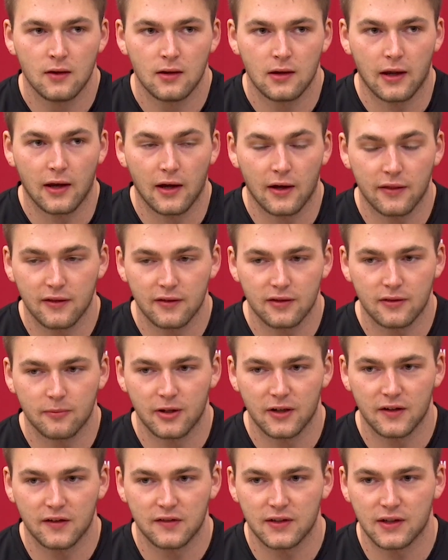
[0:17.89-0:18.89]
Yeah, I think the
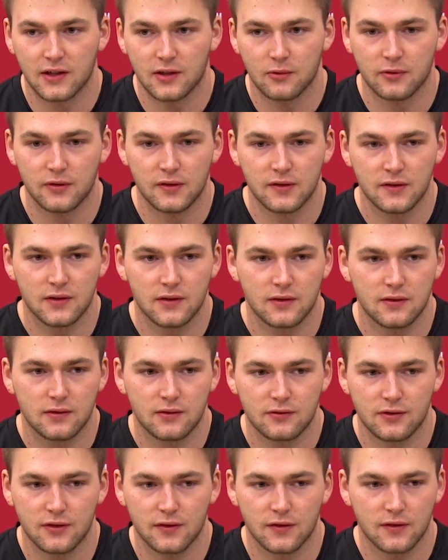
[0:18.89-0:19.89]
biggest thing was
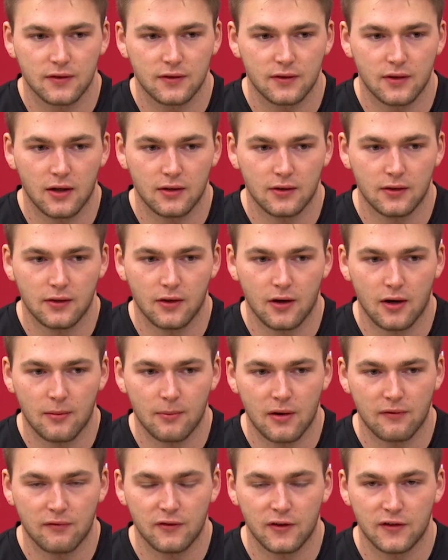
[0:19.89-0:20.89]
just you know on
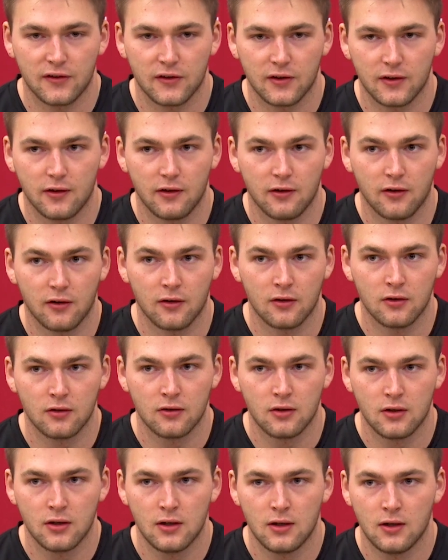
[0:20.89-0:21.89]
my visit here,
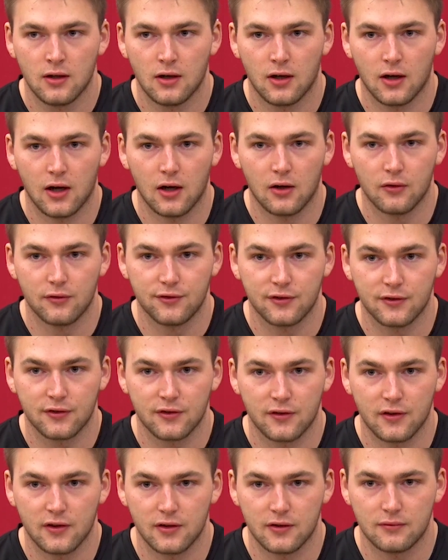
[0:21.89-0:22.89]
I was
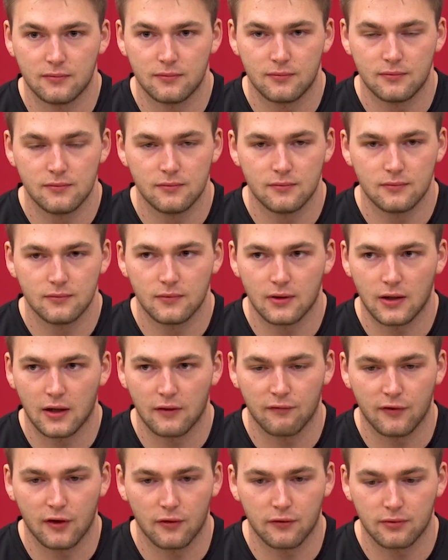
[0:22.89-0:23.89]
just the I
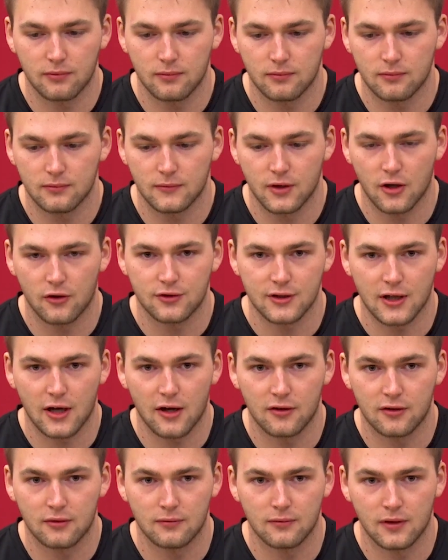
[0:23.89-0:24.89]
felt Coach
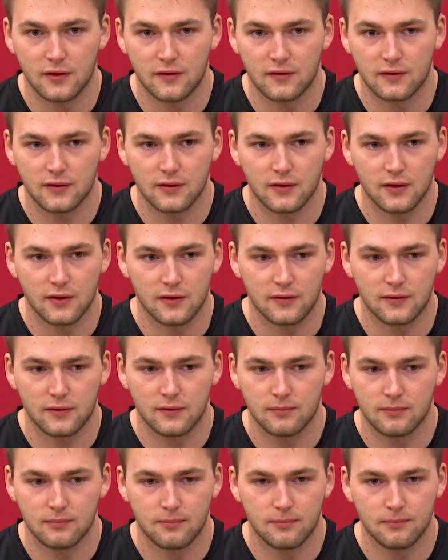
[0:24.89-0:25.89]
Allen his his
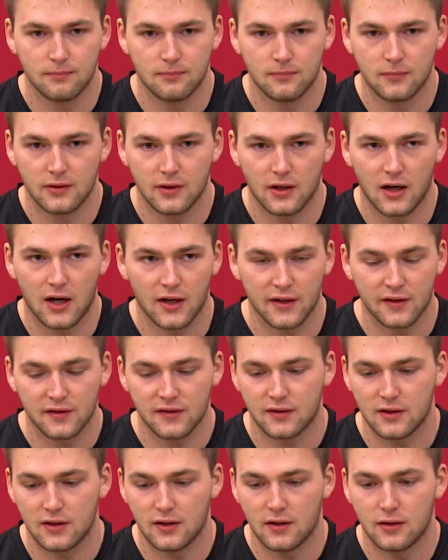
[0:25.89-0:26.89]

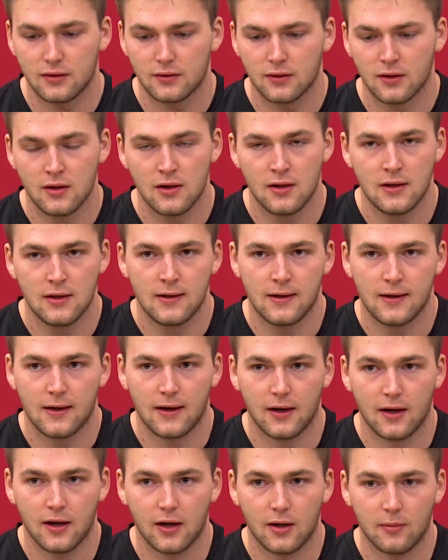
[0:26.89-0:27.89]
honesty.
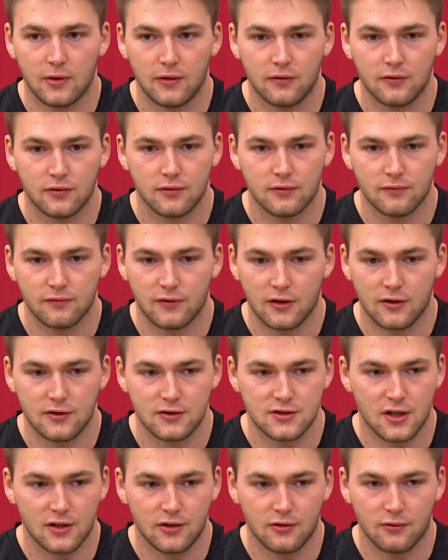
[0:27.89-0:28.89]
Um, he was very
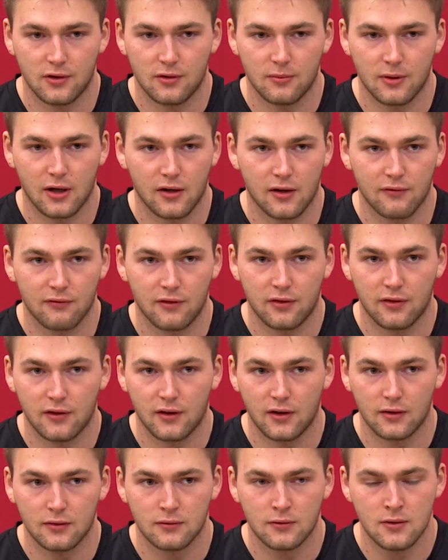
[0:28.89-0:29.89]
genuine about
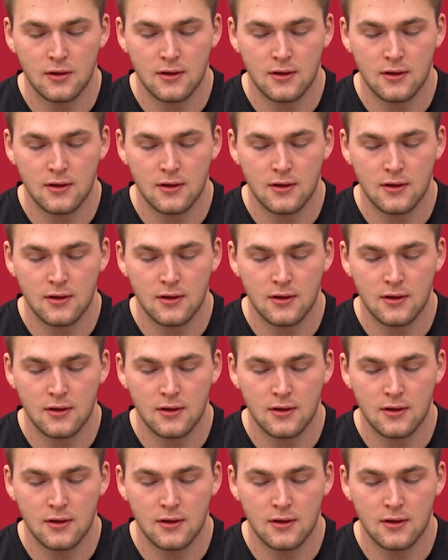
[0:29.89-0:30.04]
everything.